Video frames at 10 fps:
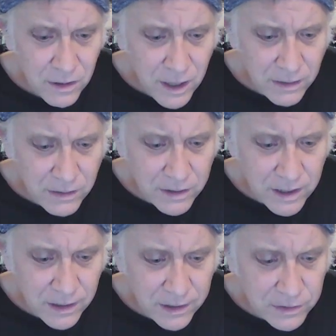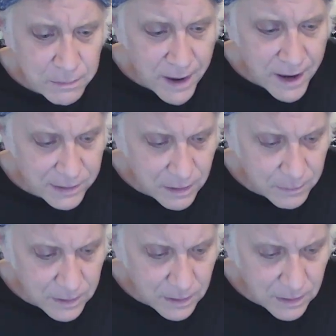You know, and you can't
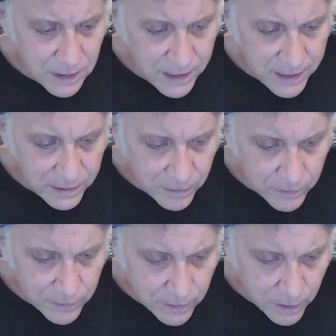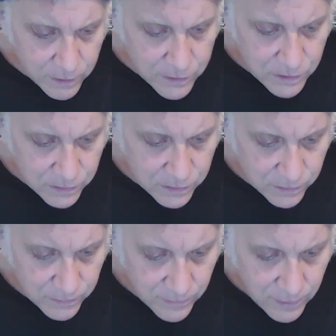expect them to lead on the
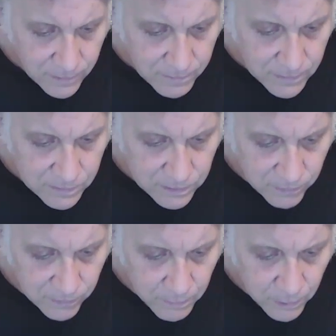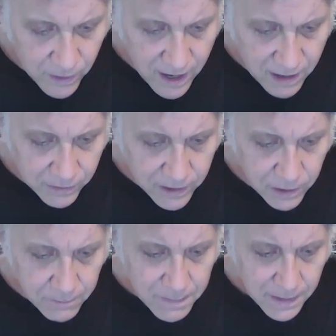notions of civil
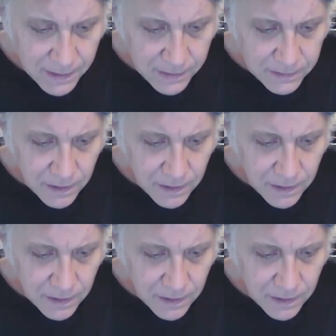morality.